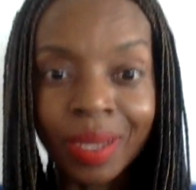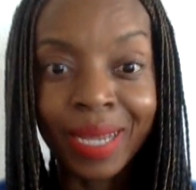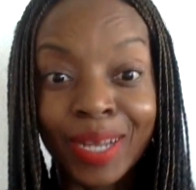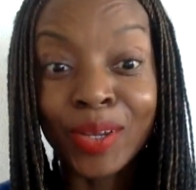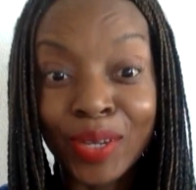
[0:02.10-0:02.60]

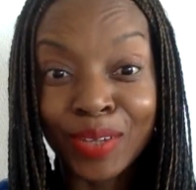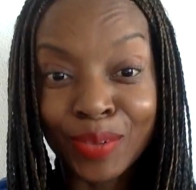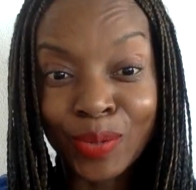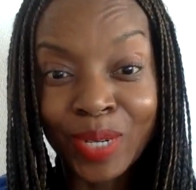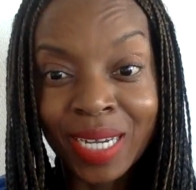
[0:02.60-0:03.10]
Hello
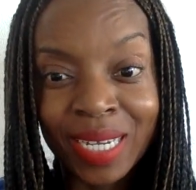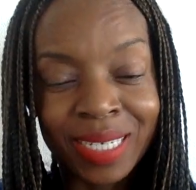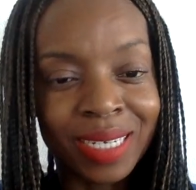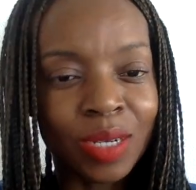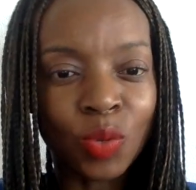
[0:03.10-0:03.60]

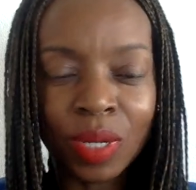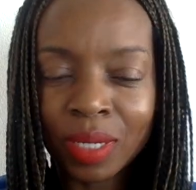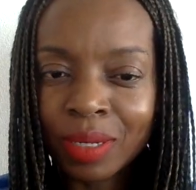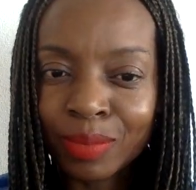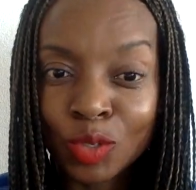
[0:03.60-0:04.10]
everyone,
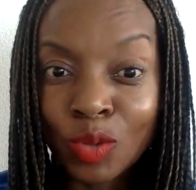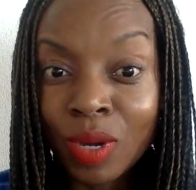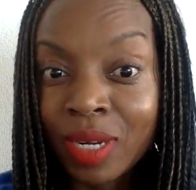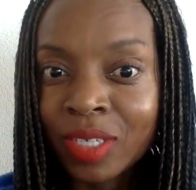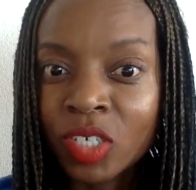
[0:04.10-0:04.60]
welcome to
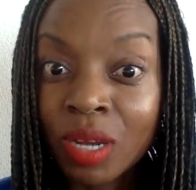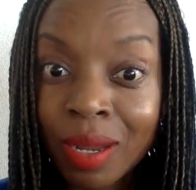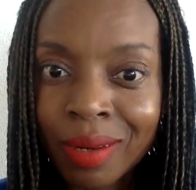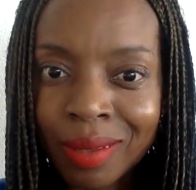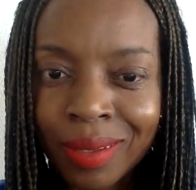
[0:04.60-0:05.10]
our
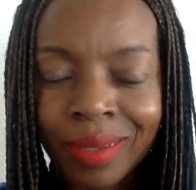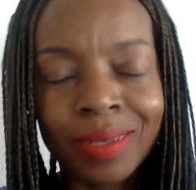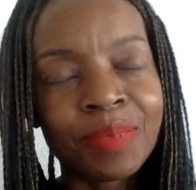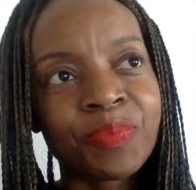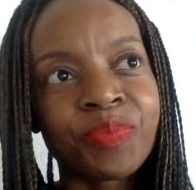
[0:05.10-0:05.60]

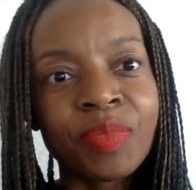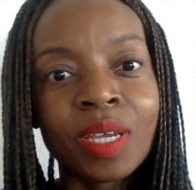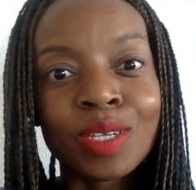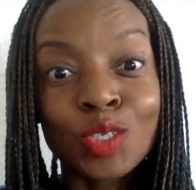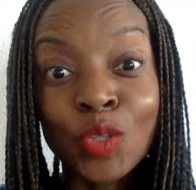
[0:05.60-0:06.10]
channel.
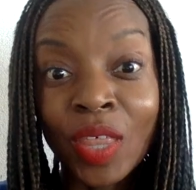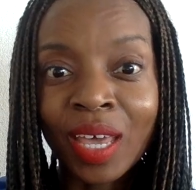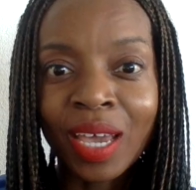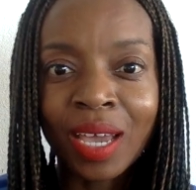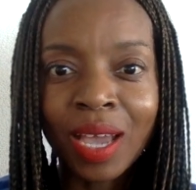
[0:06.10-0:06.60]

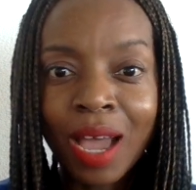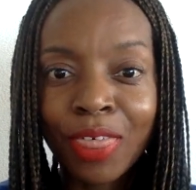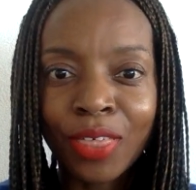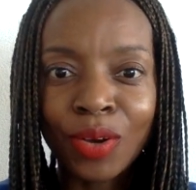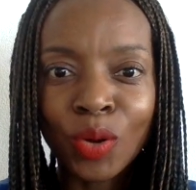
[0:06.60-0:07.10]
Today I
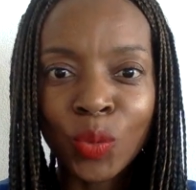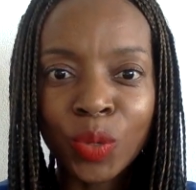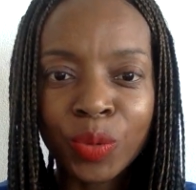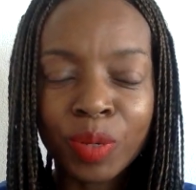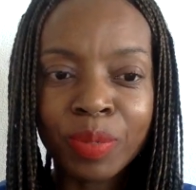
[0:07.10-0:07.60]
thought
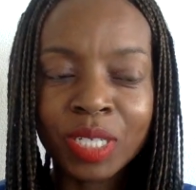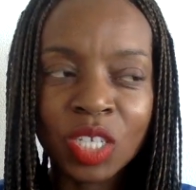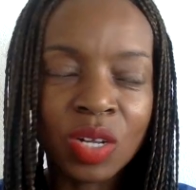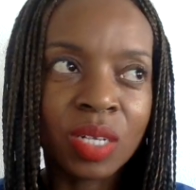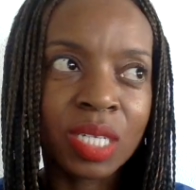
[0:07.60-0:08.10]
we will be
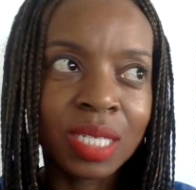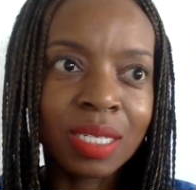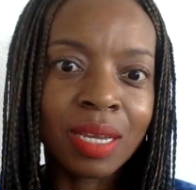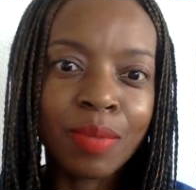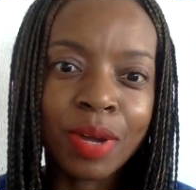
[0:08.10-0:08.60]
talking
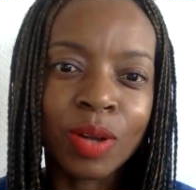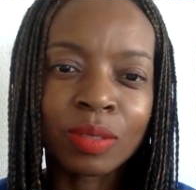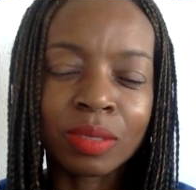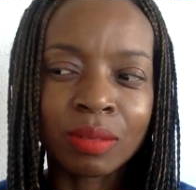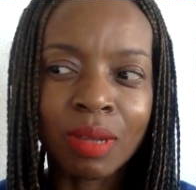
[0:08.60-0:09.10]

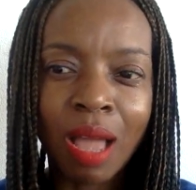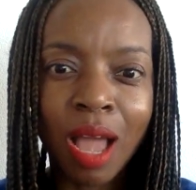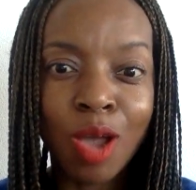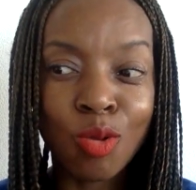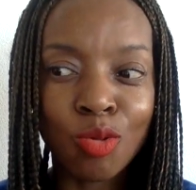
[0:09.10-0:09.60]
about
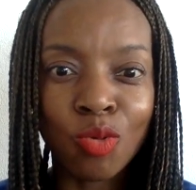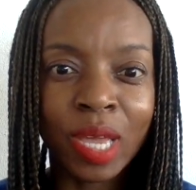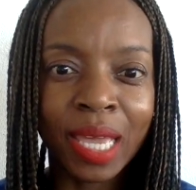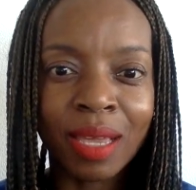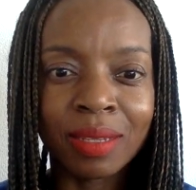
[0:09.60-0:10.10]
how you
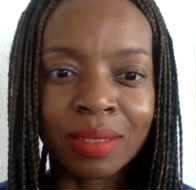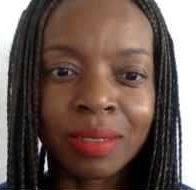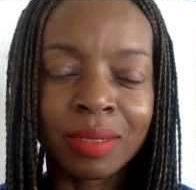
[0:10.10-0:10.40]
can